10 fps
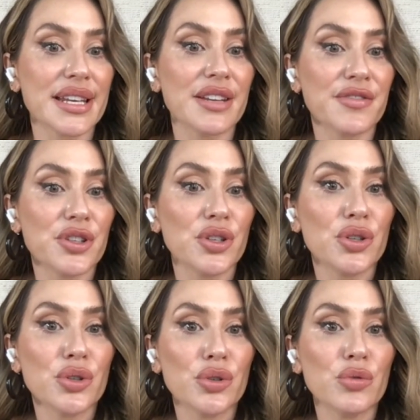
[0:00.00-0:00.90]
And if
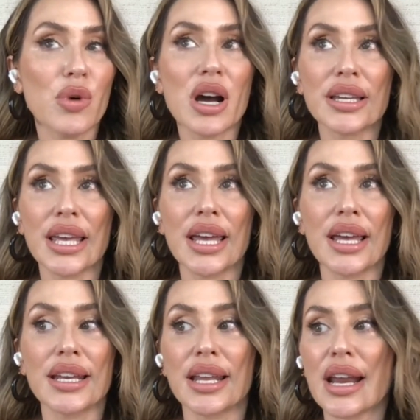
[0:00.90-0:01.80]
you walk
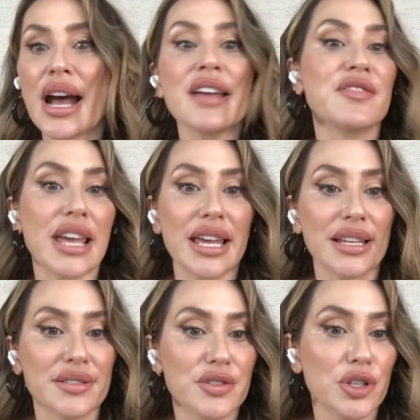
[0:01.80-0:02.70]
in, and I've gained,